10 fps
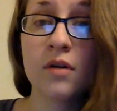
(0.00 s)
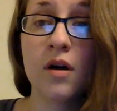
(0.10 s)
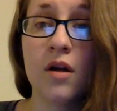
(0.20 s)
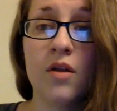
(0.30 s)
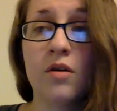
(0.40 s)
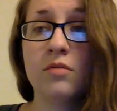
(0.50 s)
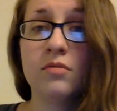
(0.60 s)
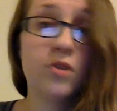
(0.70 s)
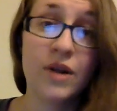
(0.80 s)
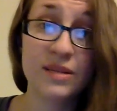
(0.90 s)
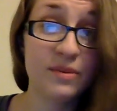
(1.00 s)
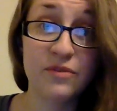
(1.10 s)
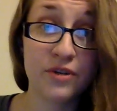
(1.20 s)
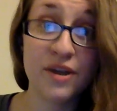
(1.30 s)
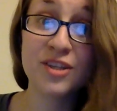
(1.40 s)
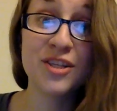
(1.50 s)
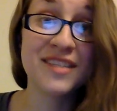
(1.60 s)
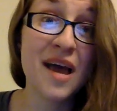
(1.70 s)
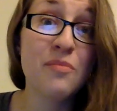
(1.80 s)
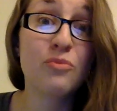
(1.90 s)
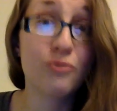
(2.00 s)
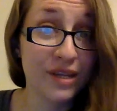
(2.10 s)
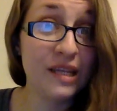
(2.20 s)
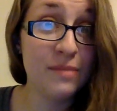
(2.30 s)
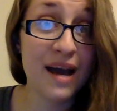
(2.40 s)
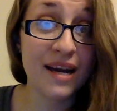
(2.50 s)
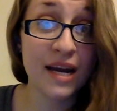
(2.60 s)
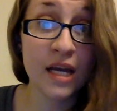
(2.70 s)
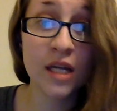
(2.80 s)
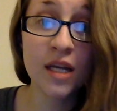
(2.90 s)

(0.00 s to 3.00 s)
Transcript: Although don't ask me for directions, I'm really bad at it.